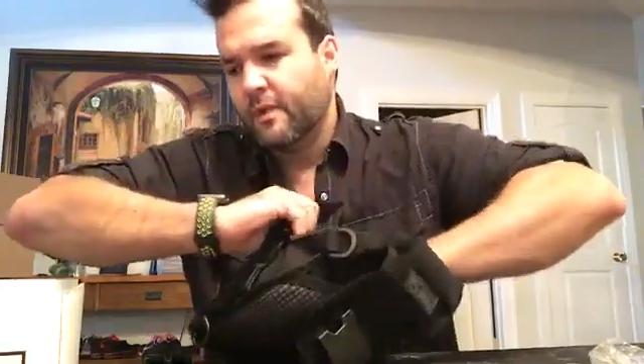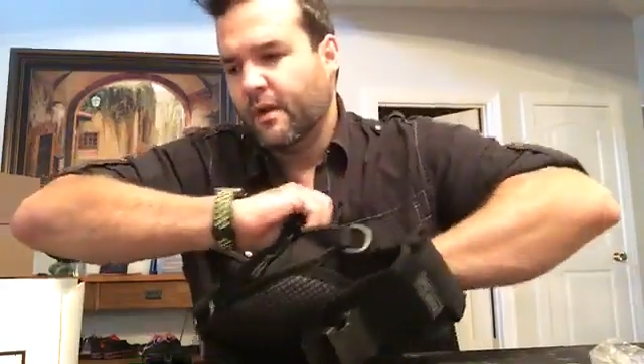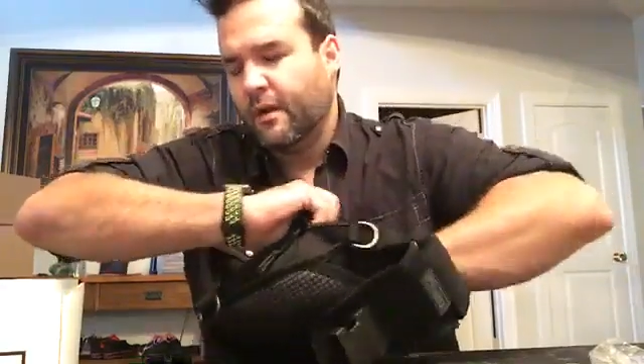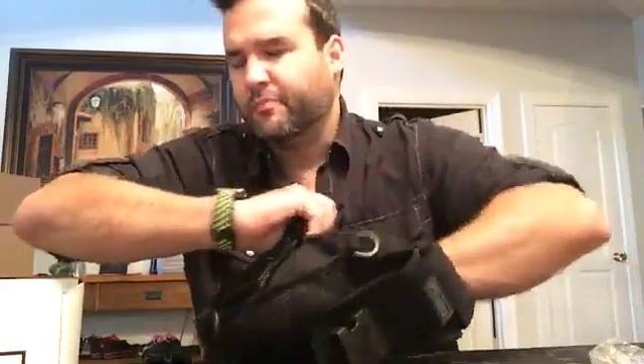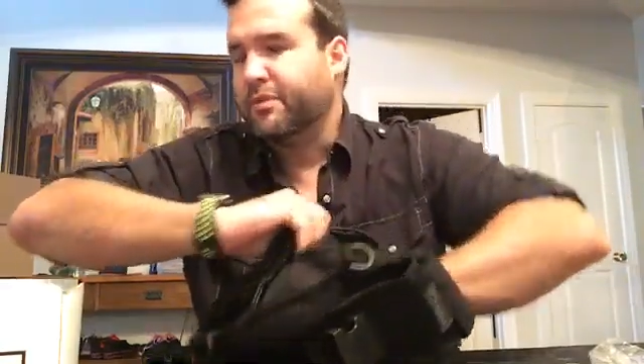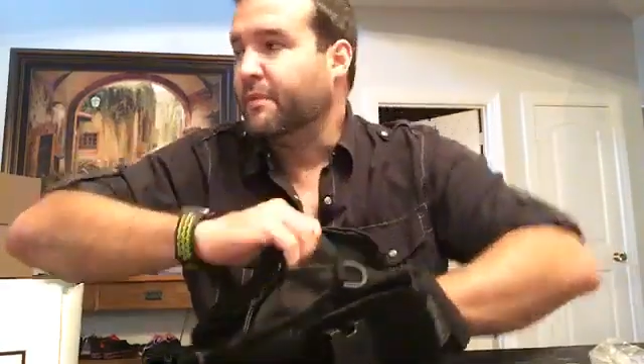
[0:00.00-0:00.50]

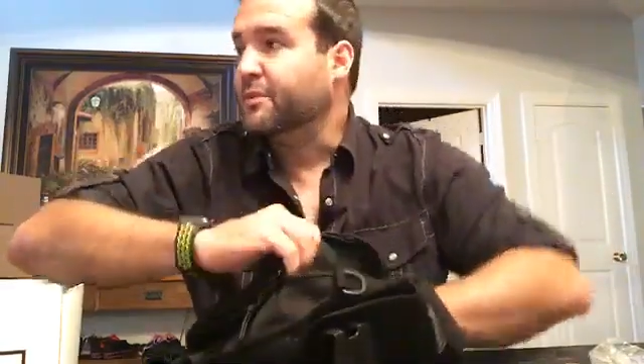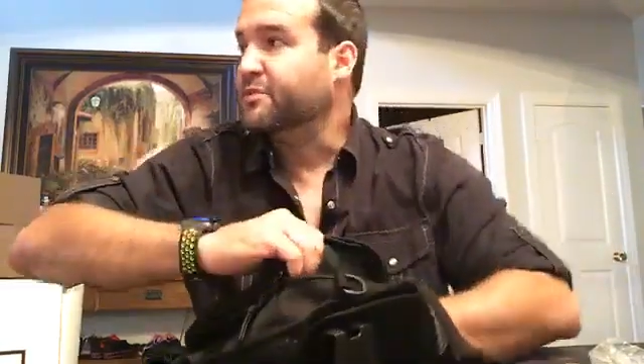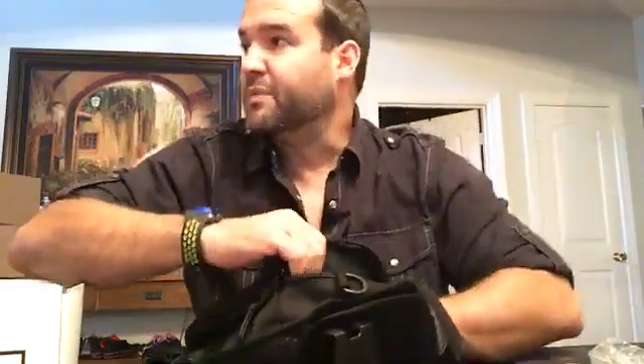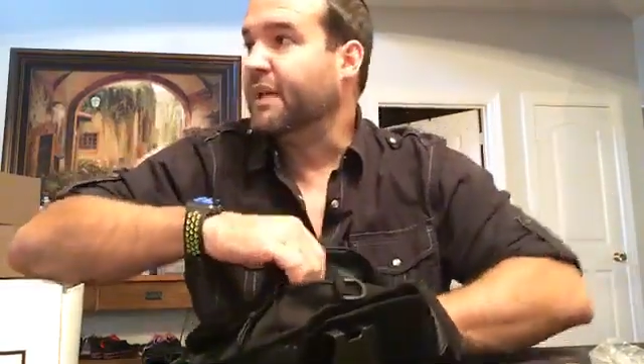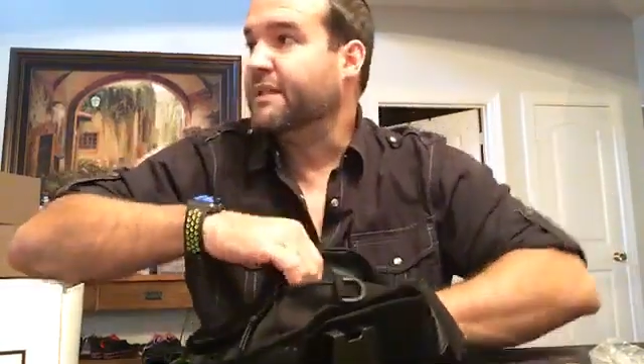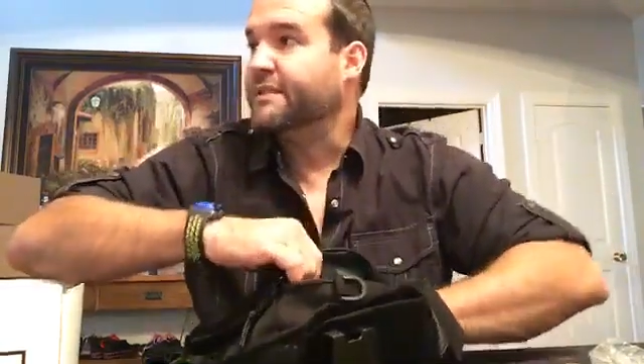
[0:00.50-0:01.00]
plumber's
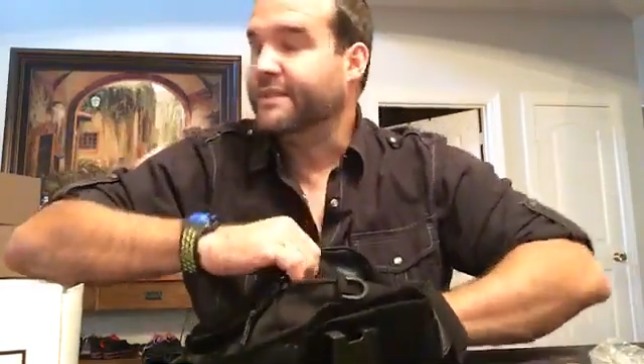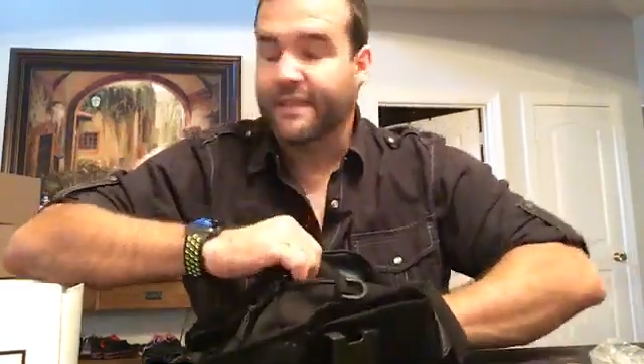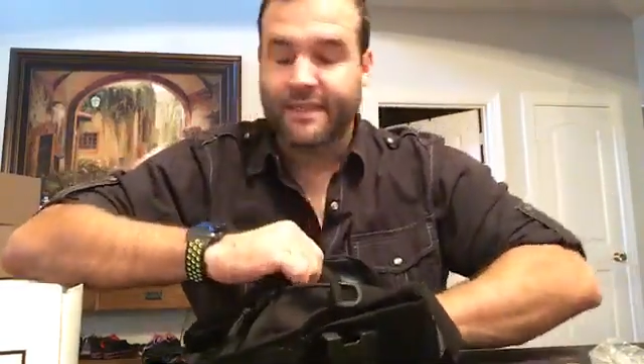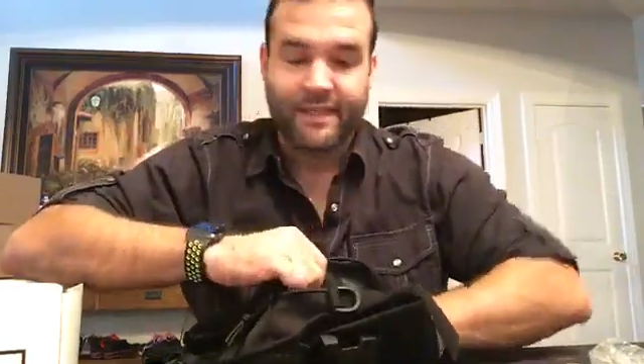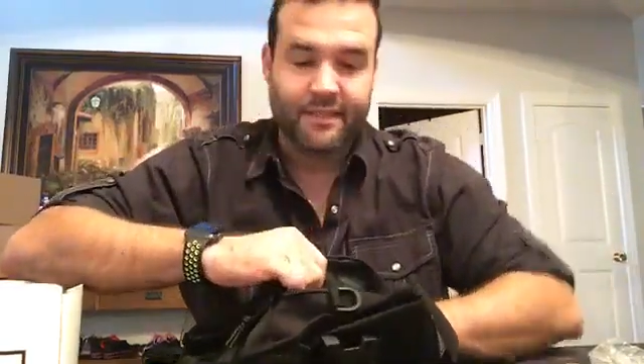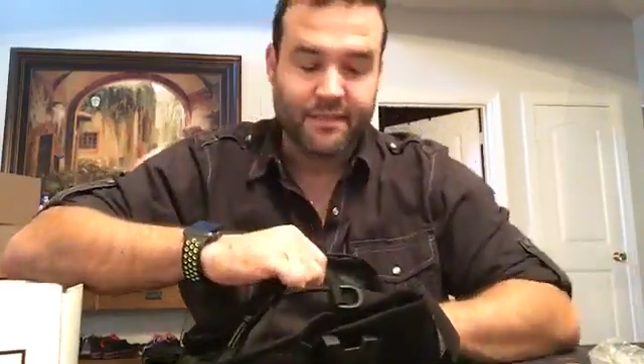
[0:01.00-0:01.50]
plastic. I
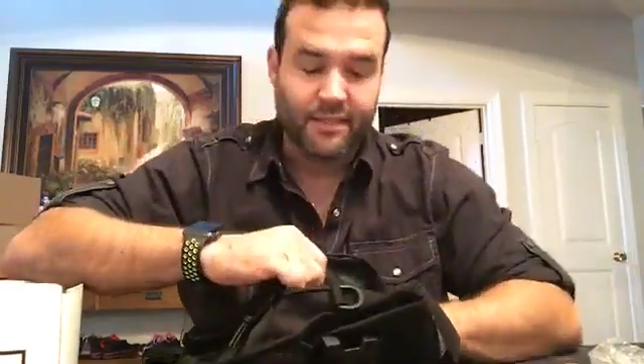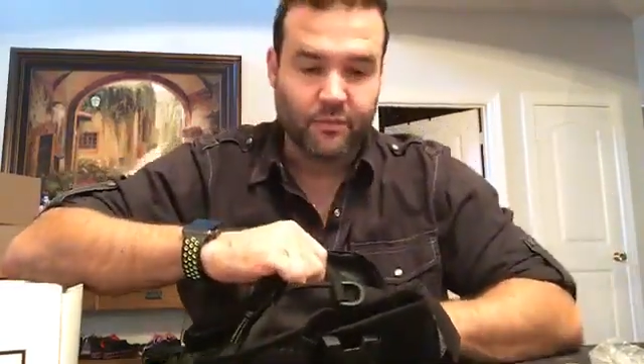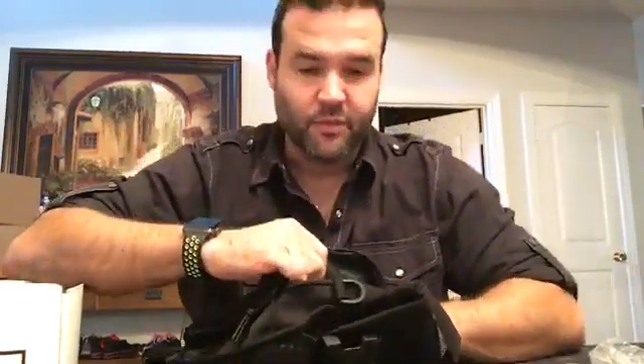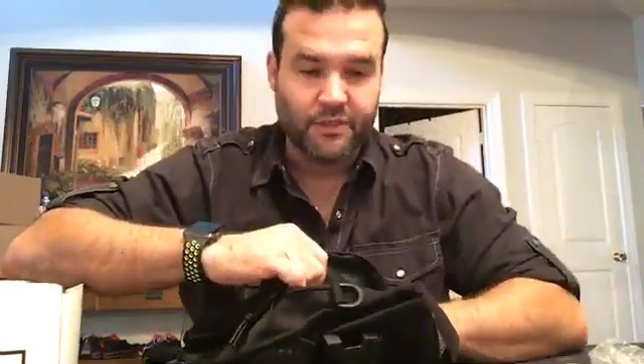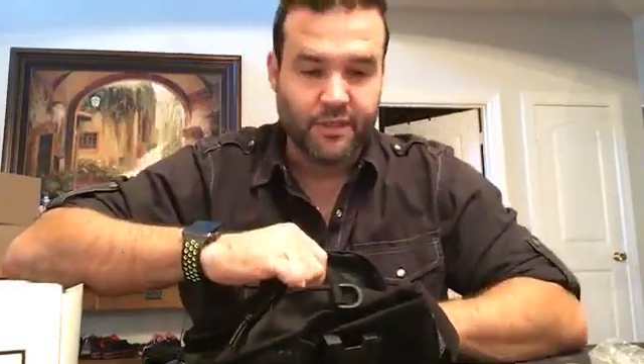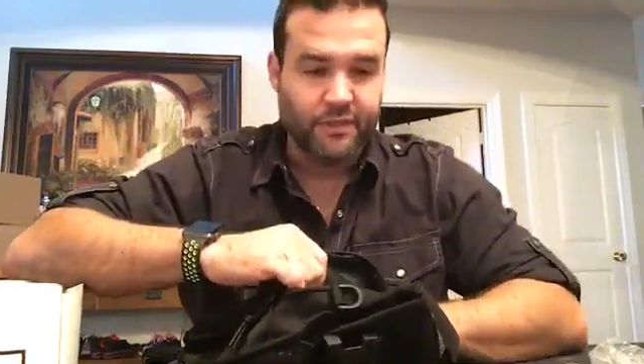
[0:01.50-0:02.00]
can't think of
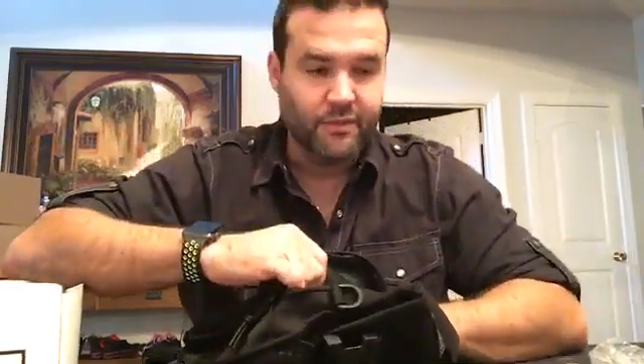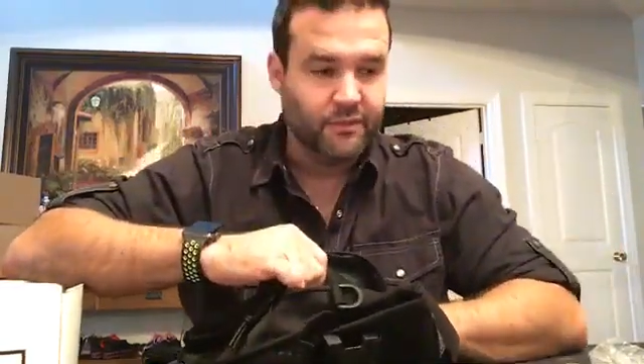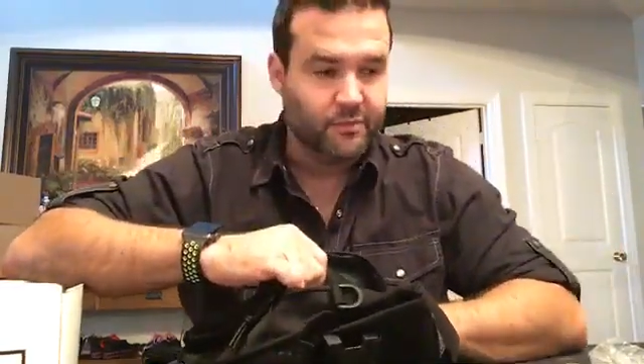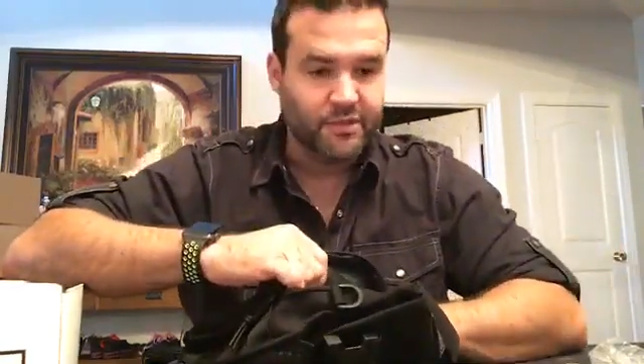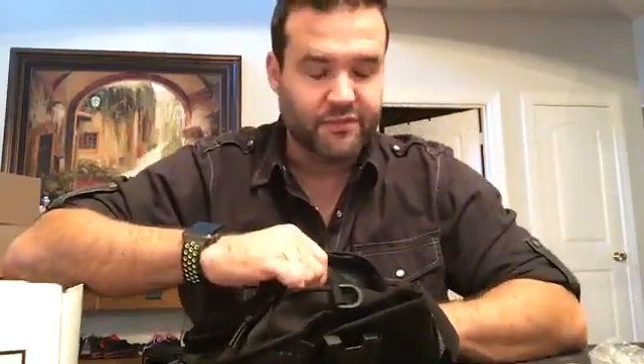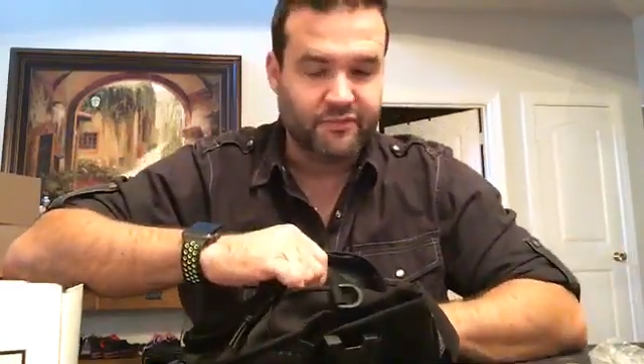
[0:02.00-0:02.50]
what they use,
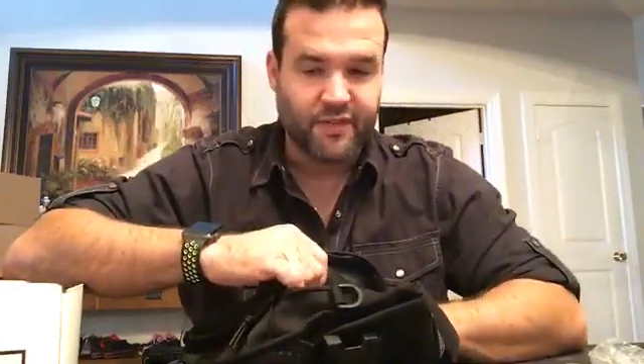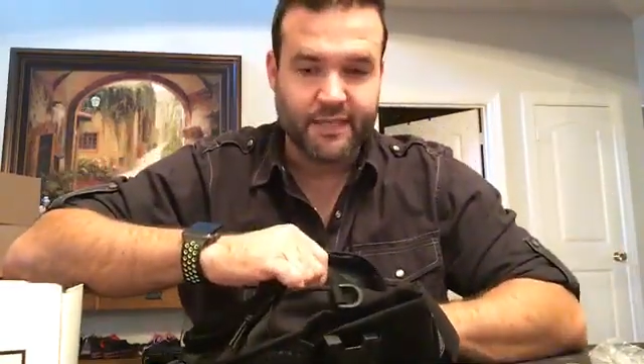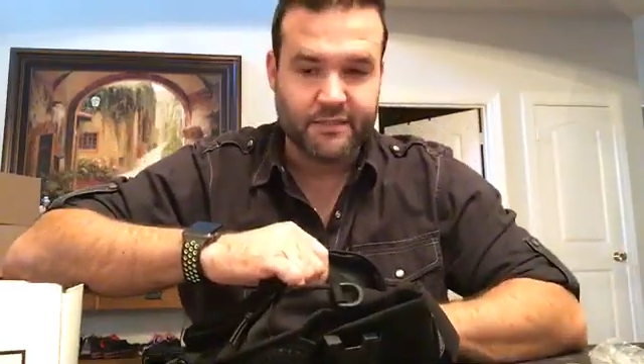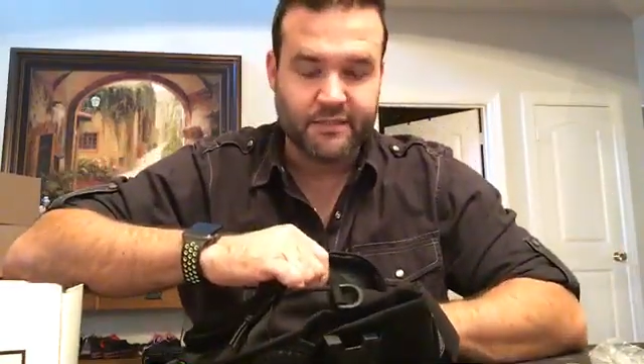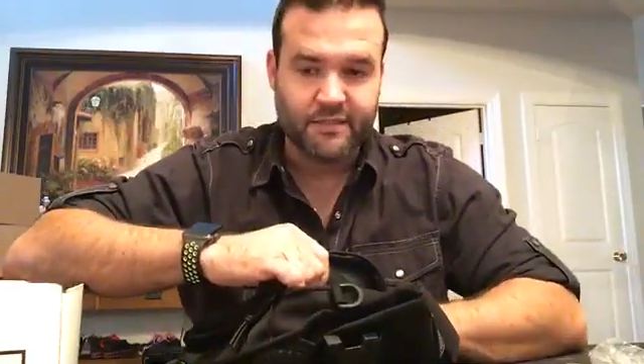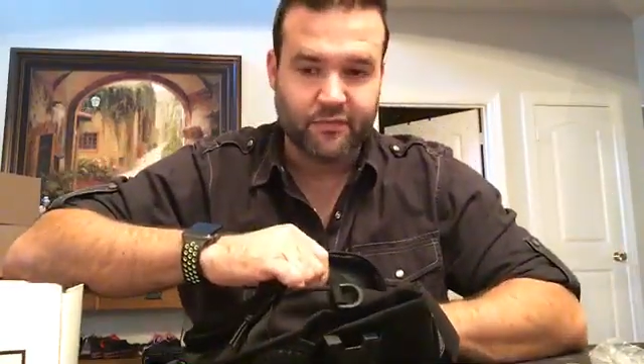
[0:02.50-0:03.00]
but you find it in
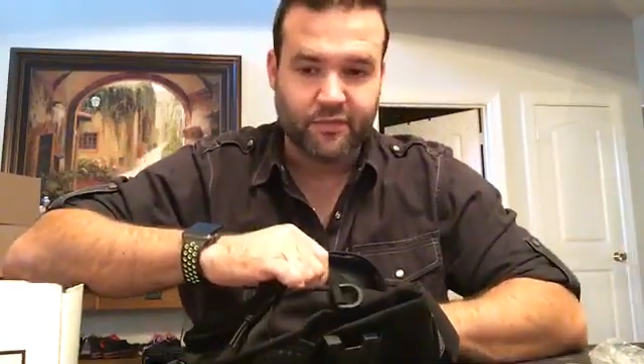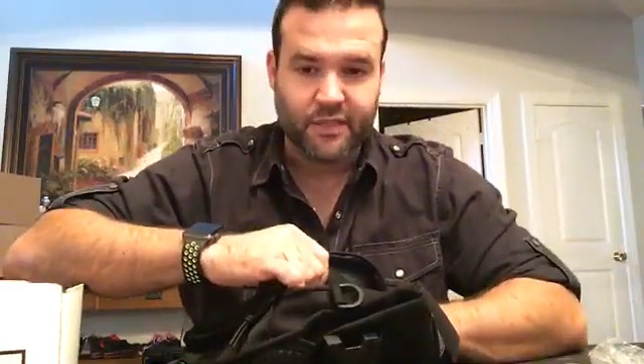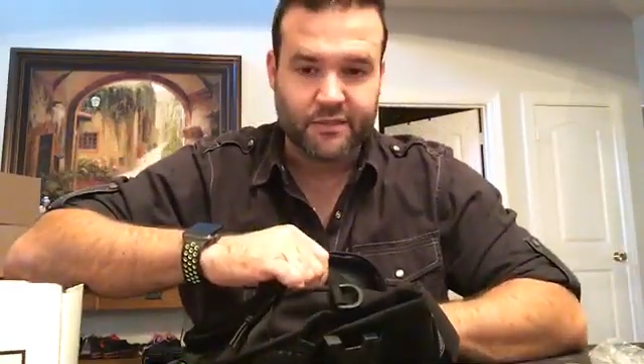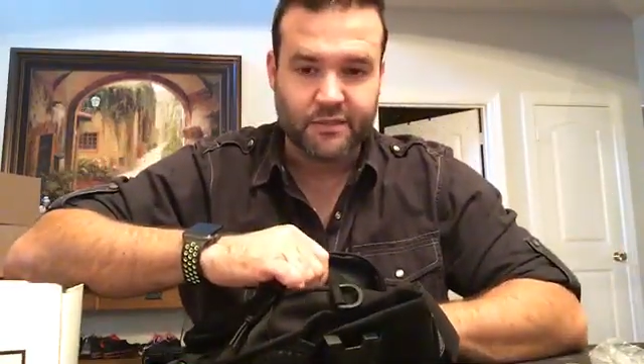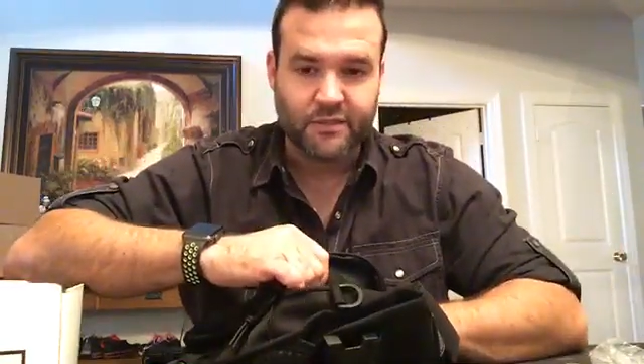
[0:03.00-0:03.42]
stuff like this.